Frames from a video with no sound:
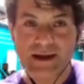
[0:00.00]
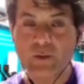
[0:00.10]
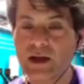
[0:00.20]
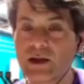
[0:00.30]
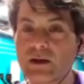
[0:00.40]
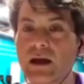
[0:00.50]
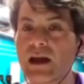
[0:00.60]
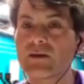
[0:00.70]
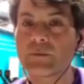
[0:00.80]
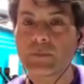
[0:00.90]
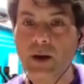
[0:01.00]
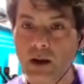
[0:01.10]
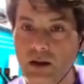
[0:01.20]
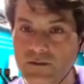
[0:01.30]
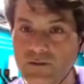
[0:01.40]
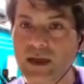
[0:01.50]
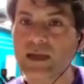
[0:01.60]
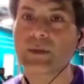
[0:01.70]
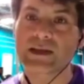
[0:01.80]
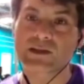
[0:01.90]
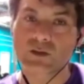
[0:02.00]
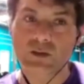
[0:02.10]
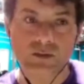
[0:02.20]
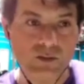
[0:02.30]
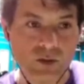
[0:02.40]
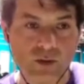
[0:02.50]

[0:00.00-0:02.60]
when you have a bowl of Wheat Bix or